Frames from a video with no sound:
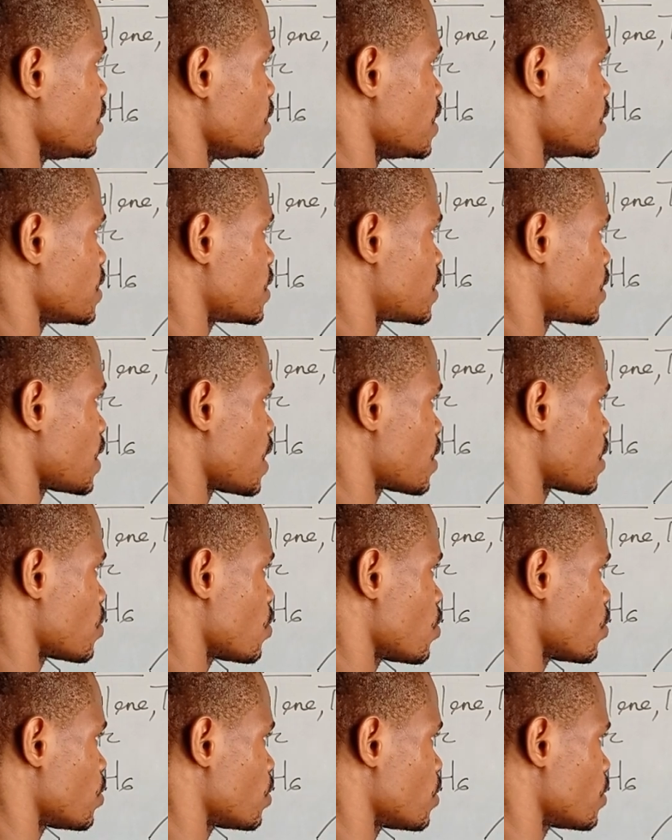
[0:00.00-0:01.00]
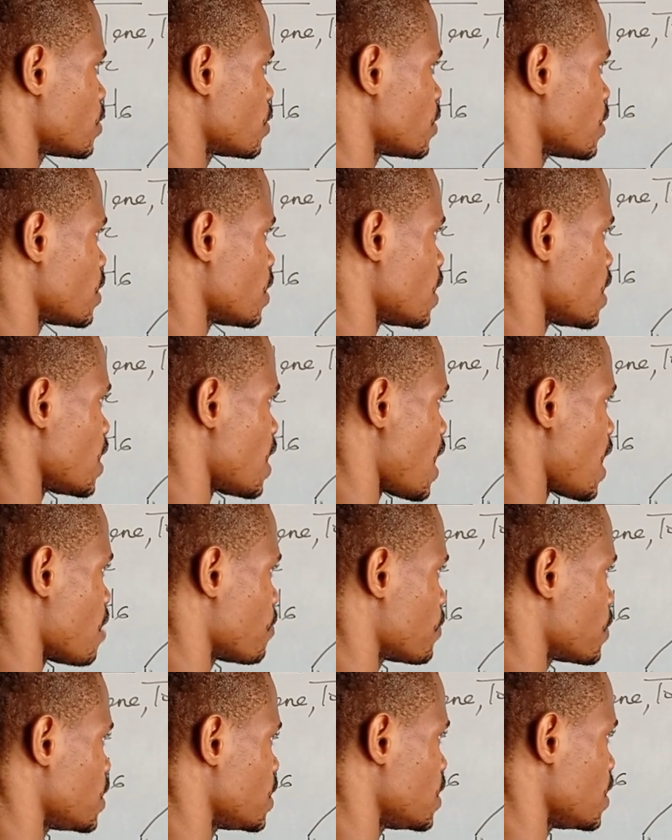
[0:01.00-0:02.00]
in a circle
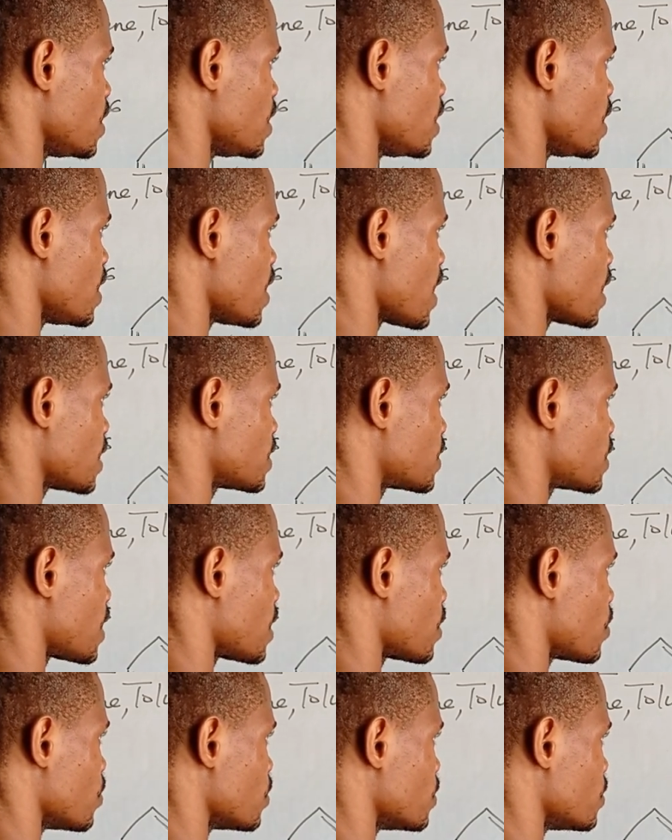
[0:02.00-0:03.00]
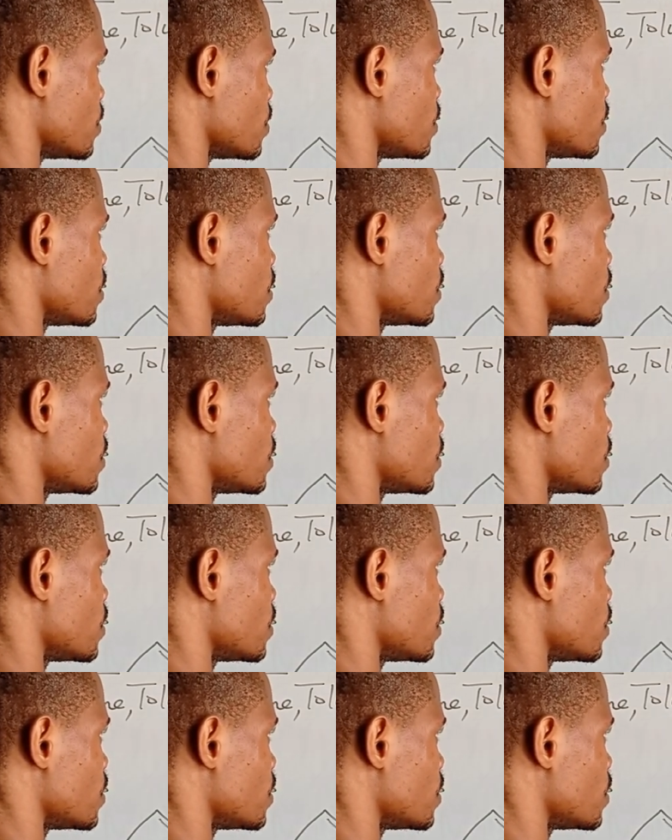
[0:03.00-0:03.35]
having a hexagon,